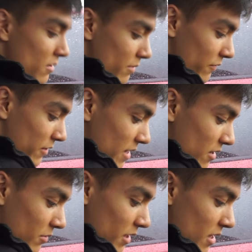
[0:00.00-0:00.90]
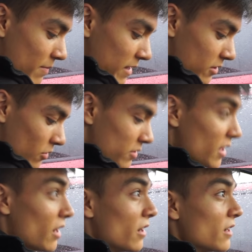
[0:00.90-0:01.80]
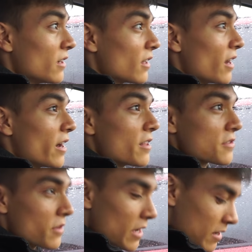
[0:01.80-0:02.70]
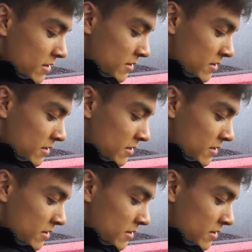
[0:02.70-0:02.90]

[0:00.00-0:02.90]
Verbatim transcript: But for now, we gotta head back to the hotel, get out of this rain.